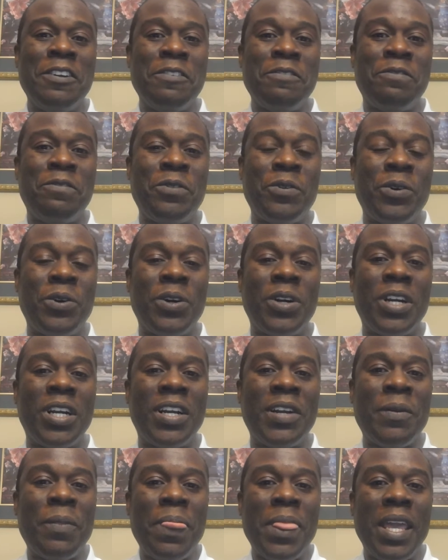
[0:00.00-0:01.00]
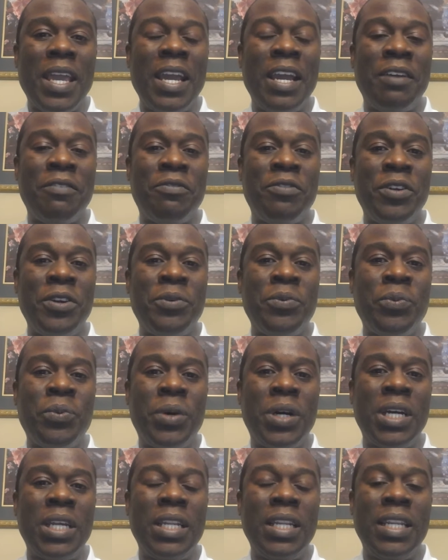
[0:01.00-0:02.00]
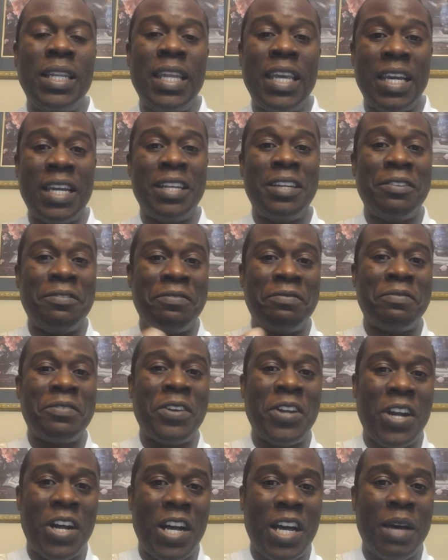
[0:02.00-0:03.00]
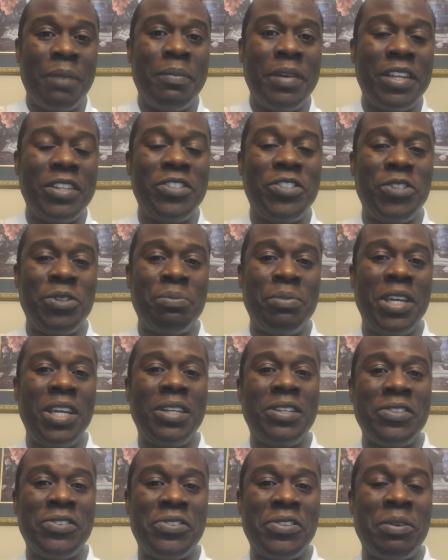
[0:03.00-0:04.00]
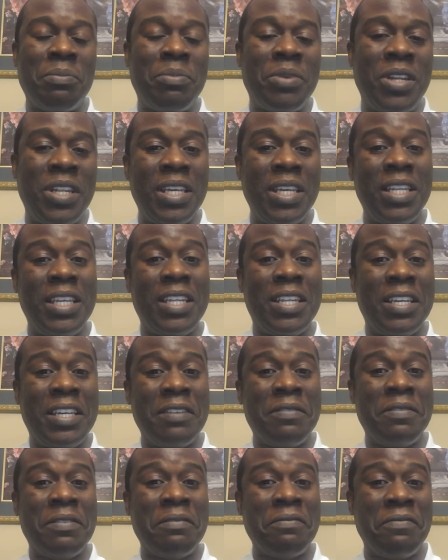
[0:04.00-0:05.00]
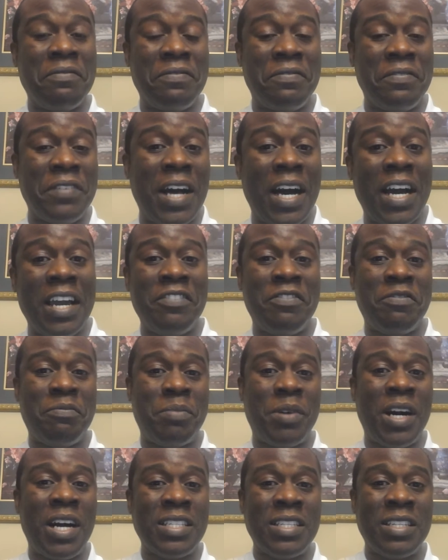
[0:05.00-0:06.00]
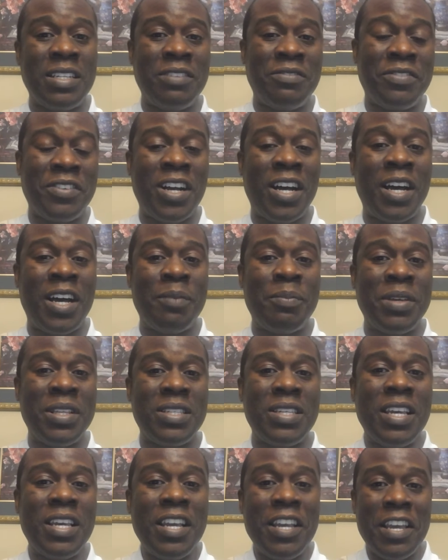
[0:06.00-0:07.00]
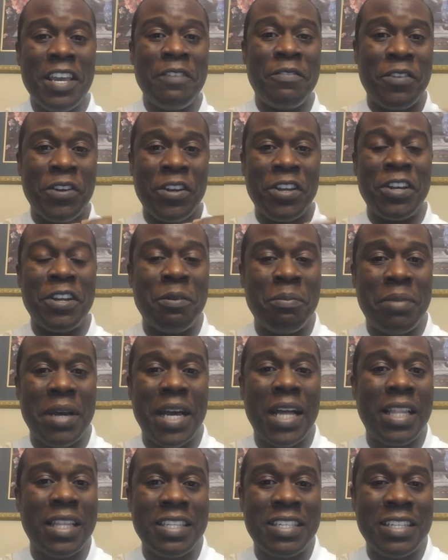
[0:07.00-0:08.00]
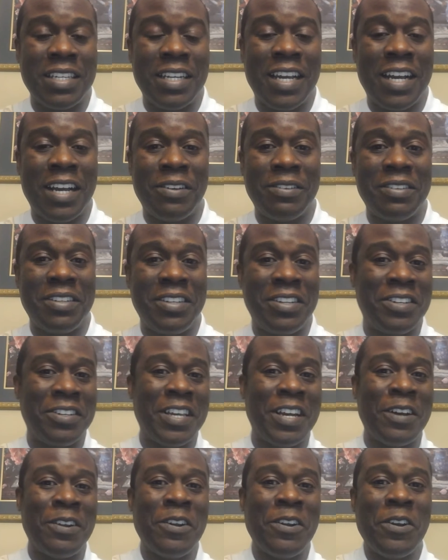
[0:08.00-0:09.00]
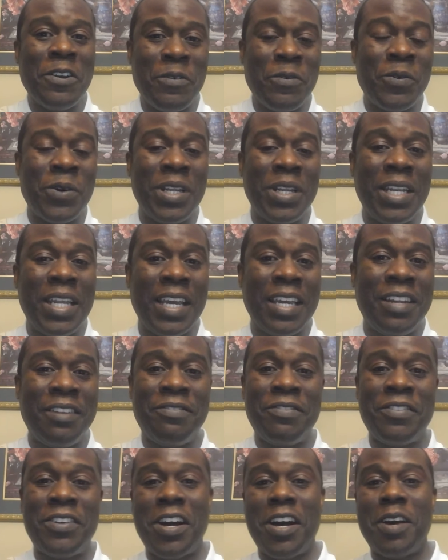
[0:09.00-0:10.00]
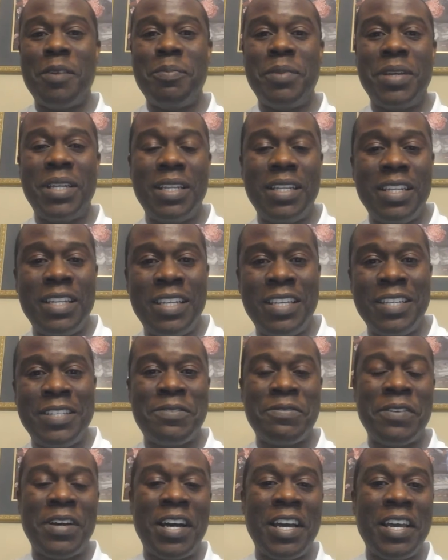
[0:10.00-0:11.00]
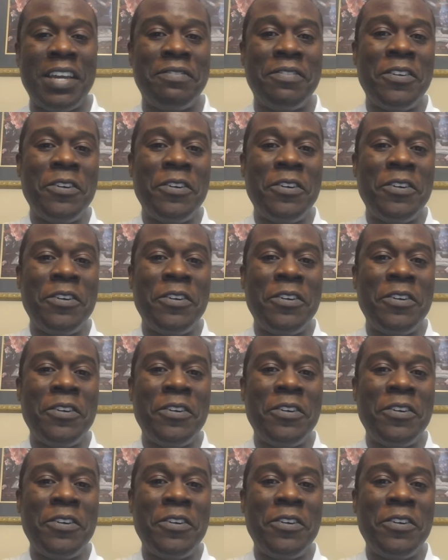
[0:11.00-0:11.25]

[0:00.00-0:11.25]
for every one negative comment you make to somebody, you need to give them five positive comments if you're going to balance it out. Hear that? One negative comment needs five